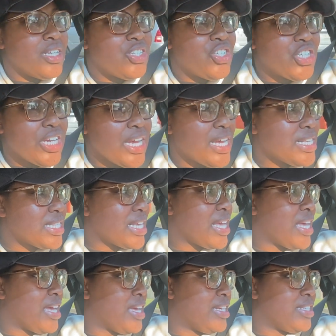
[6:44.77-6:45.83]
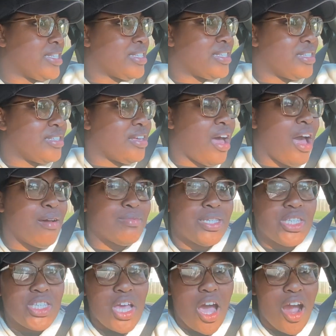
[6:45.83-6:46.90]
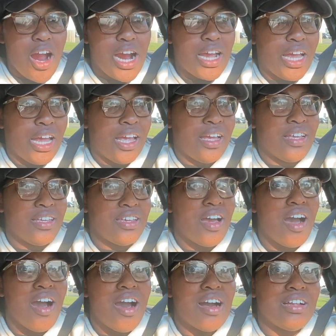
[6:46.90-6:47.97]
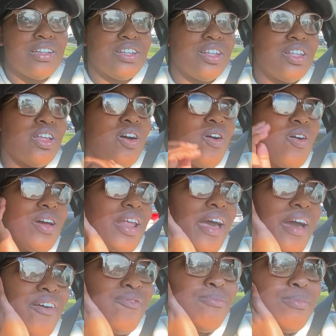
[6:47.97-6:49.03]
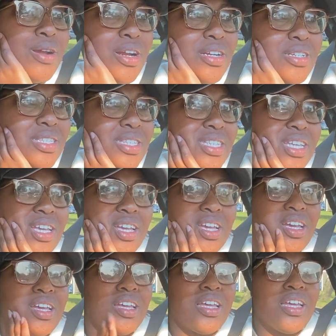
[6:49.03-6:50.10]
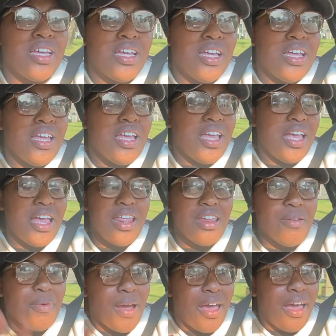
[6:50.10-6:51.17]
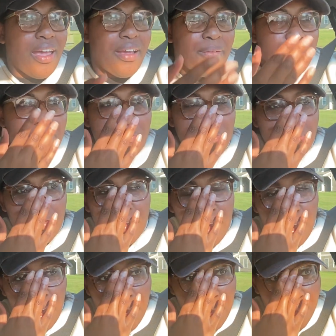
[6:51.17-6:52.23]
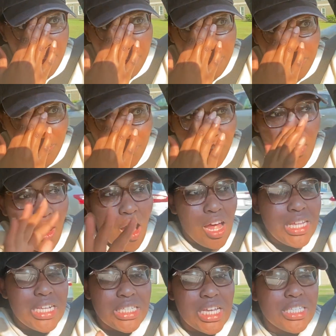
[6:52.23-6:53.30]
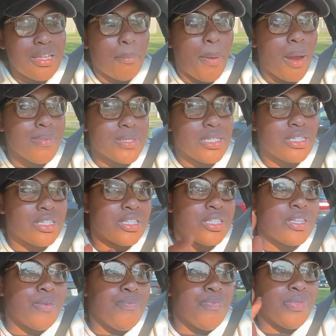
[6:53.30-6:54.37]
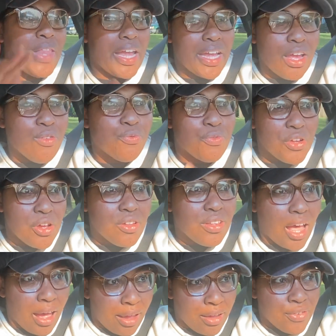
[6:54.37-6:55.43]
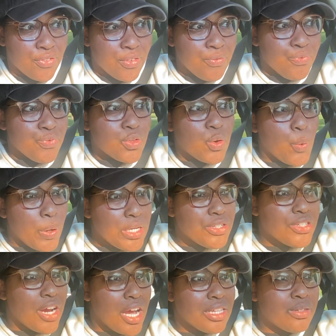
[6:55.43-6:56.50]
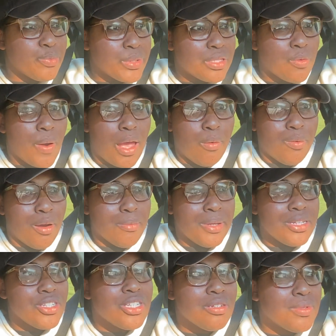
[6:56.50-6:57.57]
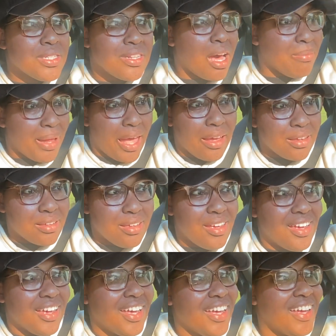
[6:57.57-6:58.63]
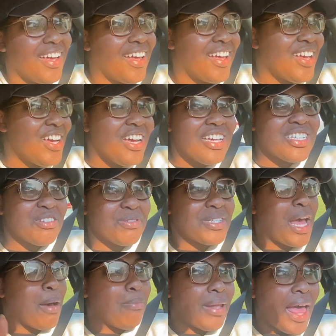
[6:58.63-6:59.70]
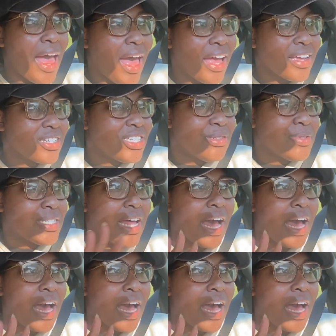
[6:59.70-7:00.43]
Jesus. I'm sorry. Y'all, Lord have mercy. Anyway, for all intents and purposes, like in real life, Queen Charlotte was a white woman. She was not black. She was not black. She was